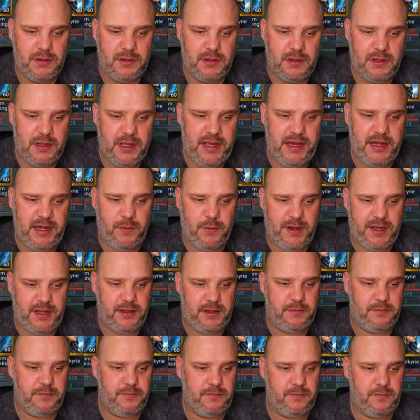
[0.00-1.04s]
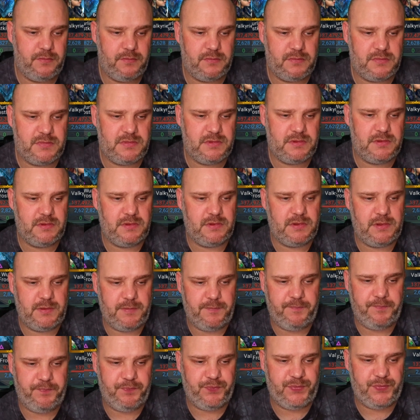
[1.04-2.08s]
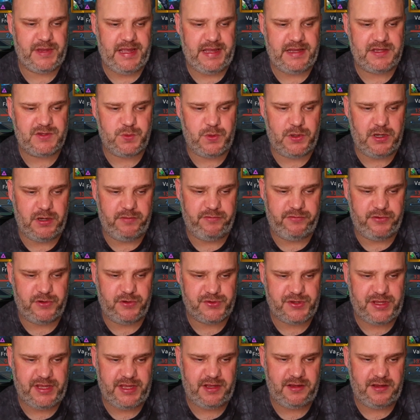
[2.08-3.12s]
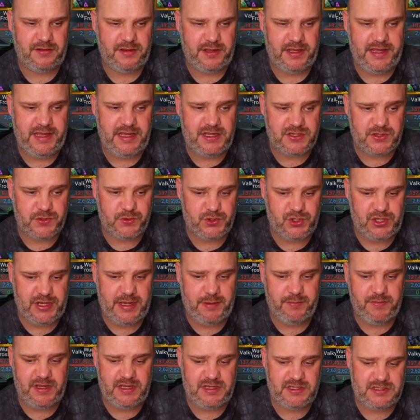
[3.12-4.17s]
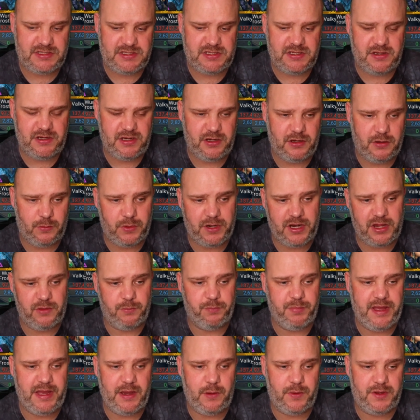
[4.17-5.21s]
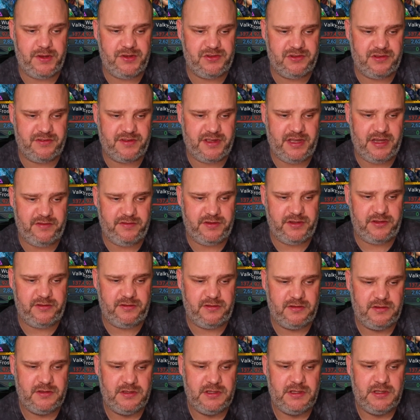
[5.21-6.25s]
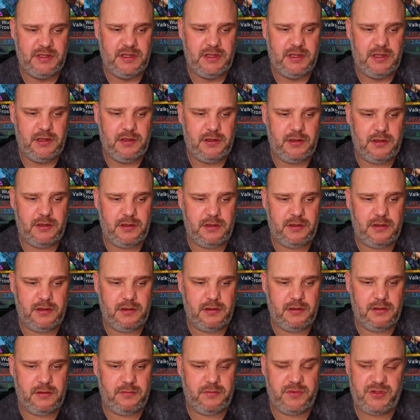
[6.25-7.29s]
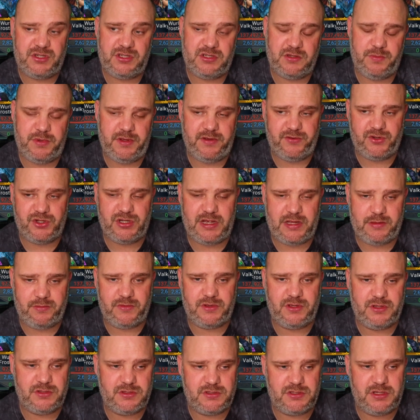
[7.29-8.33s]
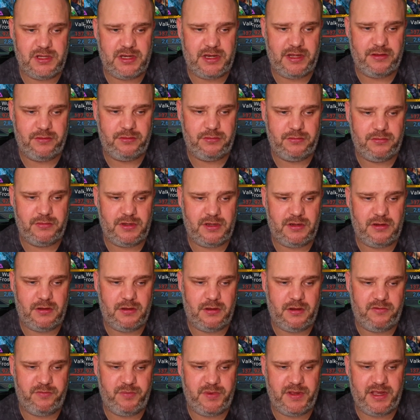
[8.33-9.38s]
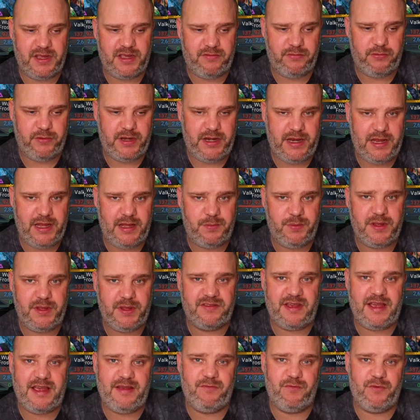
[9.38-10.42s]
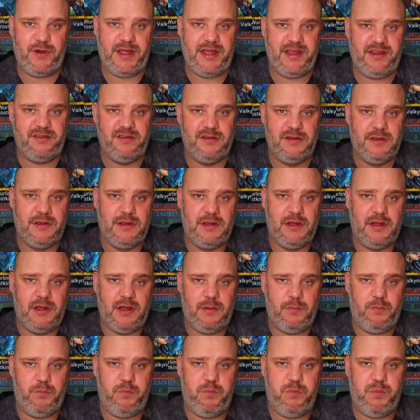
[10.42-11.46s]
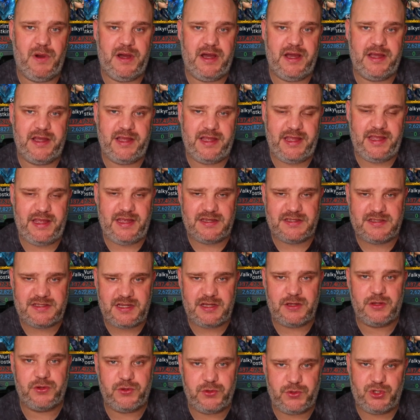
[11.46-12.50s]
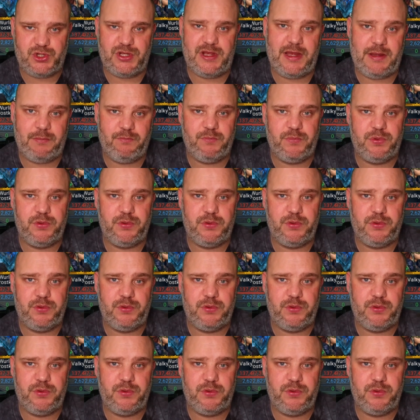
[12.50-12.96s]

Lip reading: Anyway, that's Wurlim Frostking. He is a good champ. He's certainly not one of the better ones I've covered, which is a bit of a shame because, you know, I've been covering epics and rares, but he is still a good champ,